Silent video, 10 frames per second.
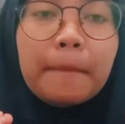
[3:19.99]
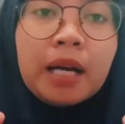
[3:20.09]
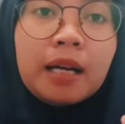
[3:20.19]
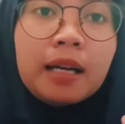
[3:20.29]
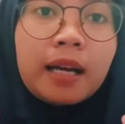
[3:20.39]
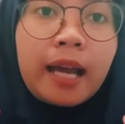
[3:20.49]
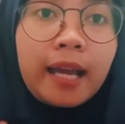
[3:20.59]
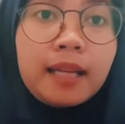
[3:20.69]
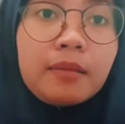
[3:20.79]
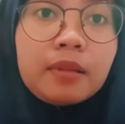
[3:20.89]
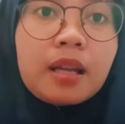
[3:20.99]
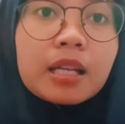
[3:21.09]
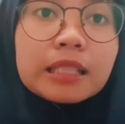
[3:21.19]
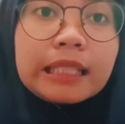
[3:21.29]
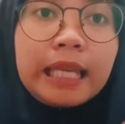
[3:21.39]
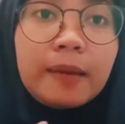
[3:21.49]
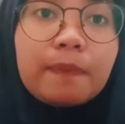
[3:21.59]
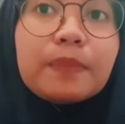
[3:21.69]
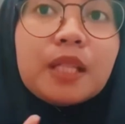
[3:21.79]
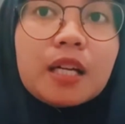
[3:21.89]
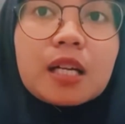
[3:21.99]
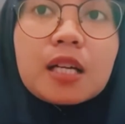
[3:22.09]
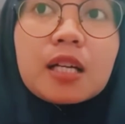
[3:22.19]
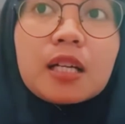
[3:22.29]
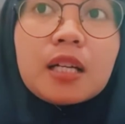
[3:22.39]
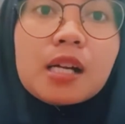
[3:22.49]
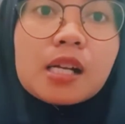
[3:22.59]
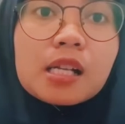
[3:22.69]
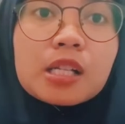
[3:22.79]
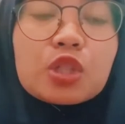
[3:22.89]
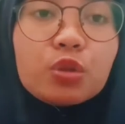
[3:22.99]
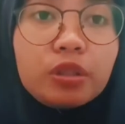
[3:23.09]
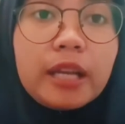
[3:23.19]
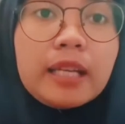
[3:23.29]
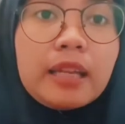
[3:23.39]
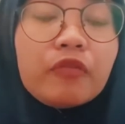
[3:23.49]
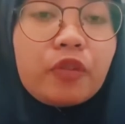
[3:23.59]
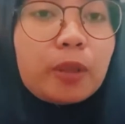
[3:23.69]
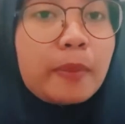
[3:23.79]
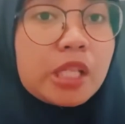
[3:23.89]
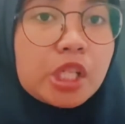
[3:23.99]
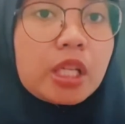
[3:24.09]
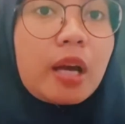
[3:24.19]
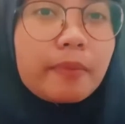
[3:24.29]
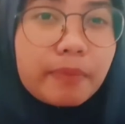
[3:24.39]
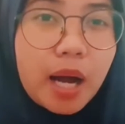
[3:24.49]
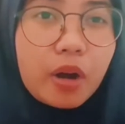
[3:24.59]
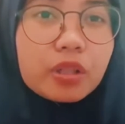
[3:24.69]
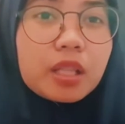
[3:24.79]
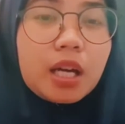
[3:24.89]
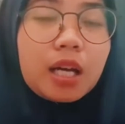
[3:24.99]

and give the student information about